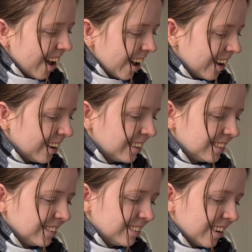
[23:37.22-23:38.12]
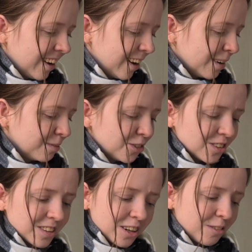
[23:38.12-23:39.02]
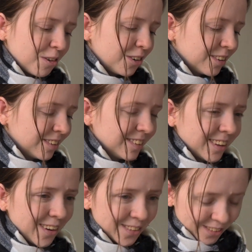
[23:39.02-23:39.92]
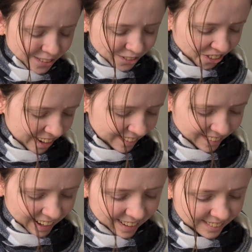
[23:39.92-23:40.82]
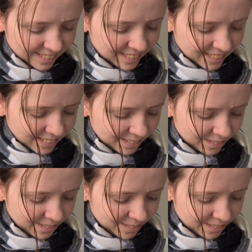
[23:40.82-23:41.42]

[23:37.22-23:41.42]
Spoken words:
And I'm just going to focus on trying to get